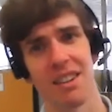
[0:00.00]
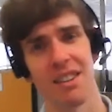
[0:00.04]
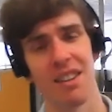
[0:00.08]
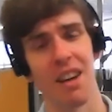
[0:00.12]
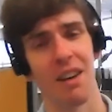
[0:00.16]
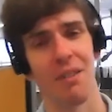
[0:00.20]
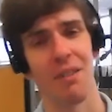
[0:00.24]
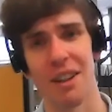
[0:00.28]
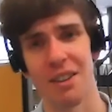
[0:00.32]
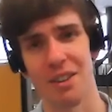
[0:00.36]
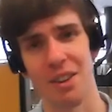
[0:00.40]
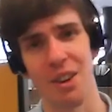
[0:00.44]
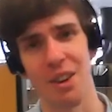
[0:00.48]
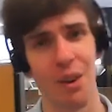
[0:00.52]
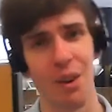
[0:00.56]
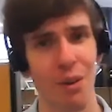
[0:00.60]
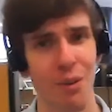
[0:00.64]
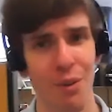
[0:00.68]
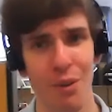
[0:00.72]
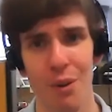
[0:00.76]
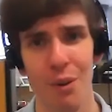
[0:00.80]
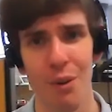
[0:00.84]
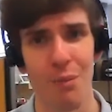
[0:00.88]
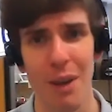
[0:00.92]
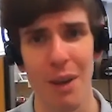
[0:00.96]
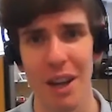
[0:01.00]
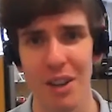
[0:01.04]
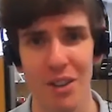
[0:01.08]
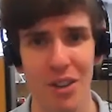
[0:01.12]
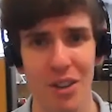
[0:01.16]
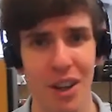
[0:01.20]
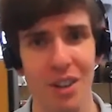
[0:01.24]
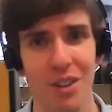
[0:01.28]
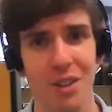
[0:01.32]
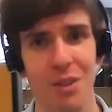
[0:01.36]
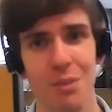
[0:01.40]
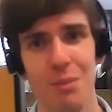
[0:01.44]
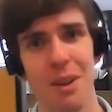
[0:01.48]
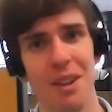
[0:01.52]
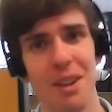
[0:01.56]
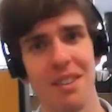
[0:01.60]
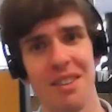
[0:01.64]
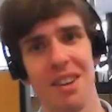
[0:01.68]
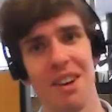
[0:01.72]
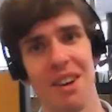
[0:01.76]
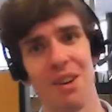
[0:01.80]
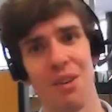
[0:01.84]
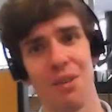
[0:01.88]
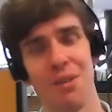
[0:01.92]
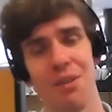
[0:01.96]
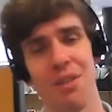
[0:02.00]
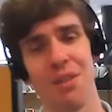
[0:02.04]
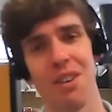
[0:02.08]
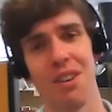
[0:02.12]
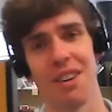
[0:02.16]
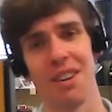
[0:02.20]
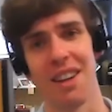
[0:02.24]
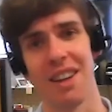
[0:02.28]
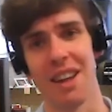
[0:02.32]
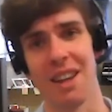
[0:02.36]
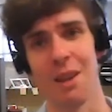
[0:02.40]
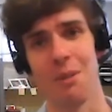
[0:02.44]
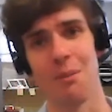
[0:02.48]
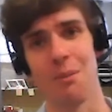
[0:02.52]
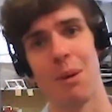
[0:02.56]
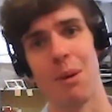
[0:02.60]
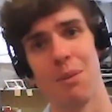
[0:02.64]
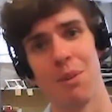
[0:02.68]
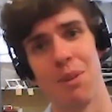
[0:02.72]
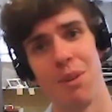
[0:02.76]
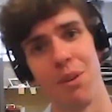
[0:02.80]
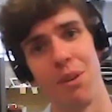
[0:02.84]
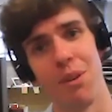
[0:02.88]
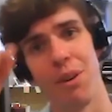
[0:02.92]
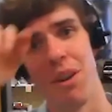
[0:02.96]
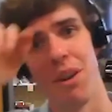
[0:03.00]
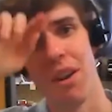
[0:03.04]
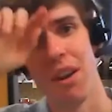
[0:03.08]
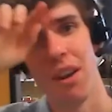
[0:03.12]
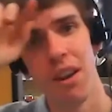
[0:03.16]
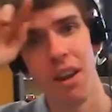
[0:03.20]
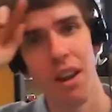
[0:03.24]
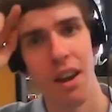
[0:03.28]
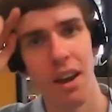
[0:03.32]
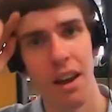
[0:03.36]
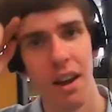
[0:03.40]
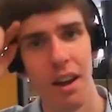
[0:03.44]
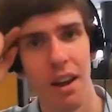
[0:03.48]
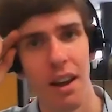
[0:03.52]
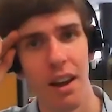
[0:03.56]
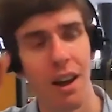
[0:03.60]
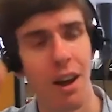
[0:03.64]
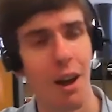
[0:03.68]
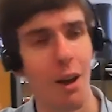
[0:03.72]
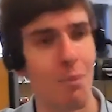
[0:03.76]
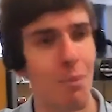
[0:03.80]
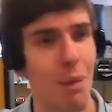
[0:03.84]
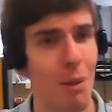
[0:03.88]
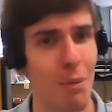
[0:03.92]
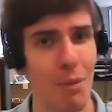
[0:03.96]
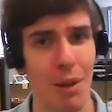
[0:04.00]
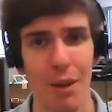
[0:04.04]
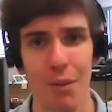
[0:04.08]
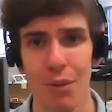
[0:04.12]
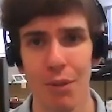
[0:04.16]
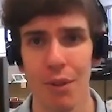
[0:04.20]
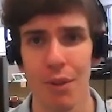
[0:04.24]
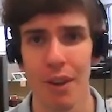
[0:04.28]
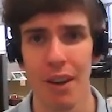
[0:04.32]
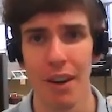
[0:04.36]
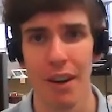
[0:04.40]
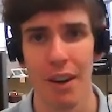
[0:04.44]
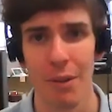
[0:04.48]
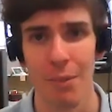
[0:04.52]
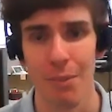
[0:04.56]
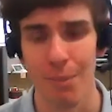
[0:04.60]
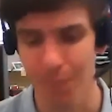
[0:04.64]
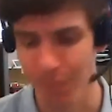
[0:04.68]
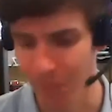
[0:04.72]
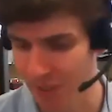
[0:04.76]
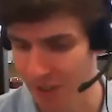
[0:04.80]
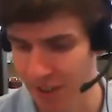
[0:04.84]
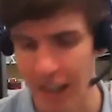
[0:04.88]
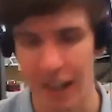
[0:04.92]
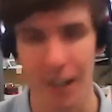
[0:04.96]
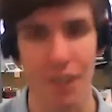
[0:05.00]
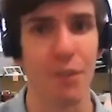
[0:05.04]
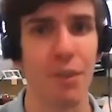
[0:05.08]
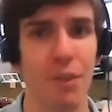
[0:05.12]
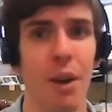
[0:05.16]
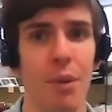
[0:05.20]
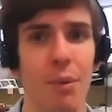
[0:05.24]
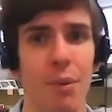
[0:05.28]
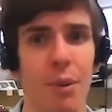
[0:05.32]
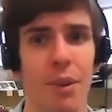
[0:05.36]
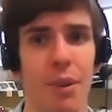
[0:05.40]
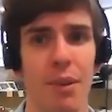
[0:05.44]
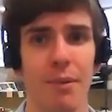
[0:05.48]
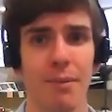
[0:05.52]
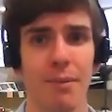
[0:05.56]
So I've had to go through and make changes myself and get them up to a BIM level that I'm satisfied with.